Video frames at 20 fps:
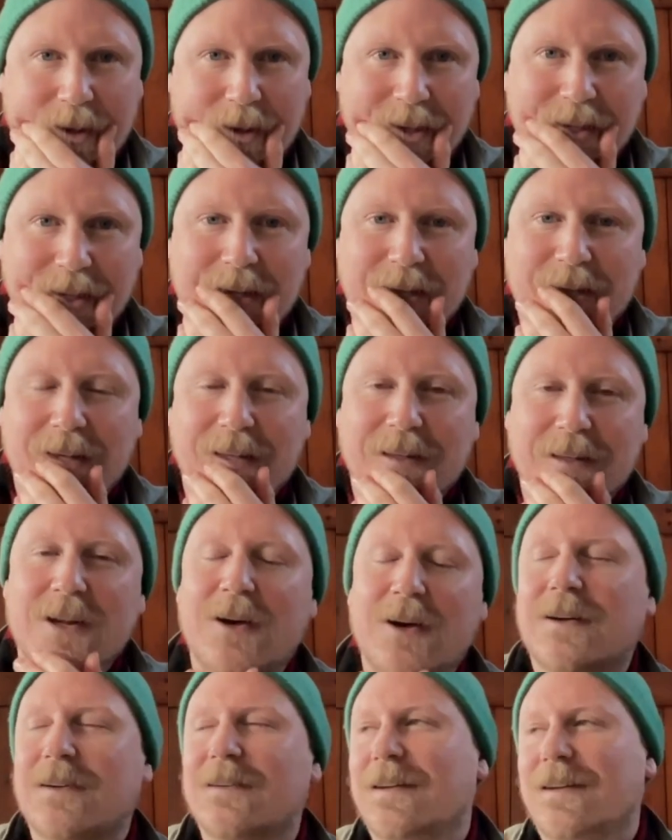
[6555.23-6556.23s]
In the,
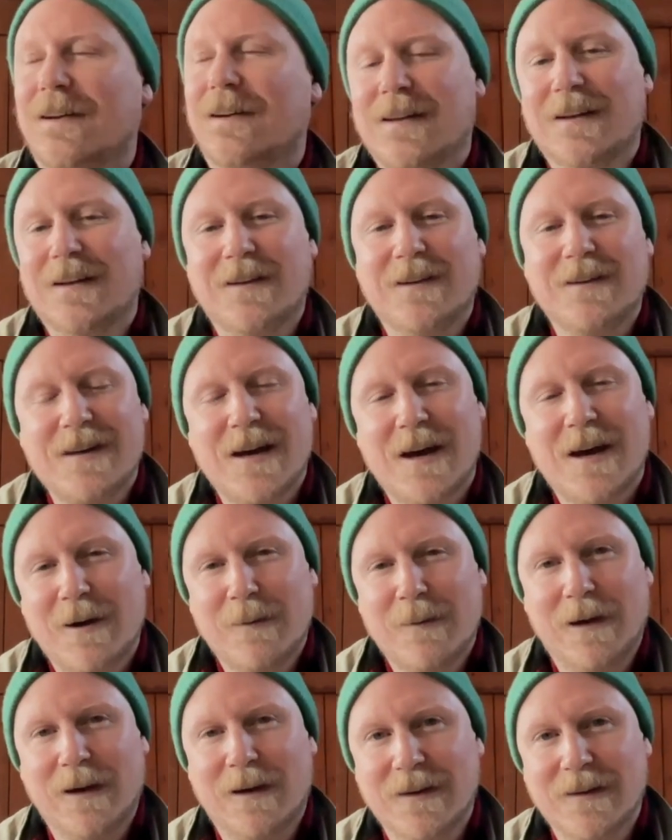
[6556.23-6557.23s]
no, no, that's a
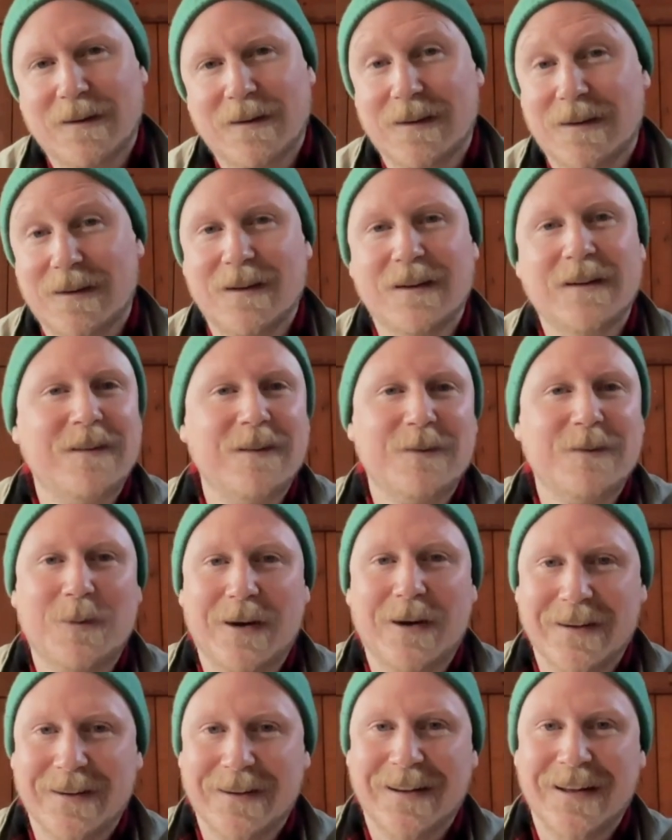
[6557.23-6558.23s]
terrible answer. This is
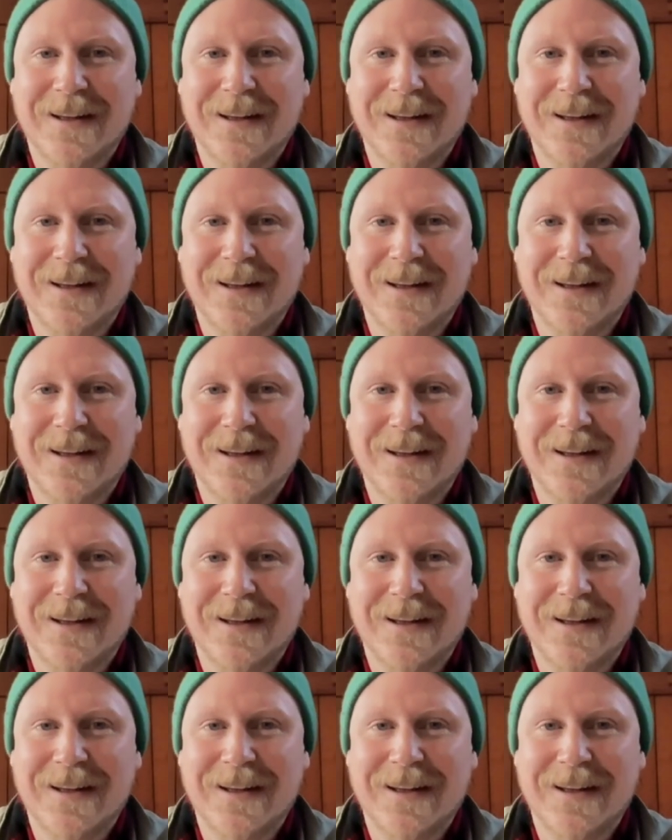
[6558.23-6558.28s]
why.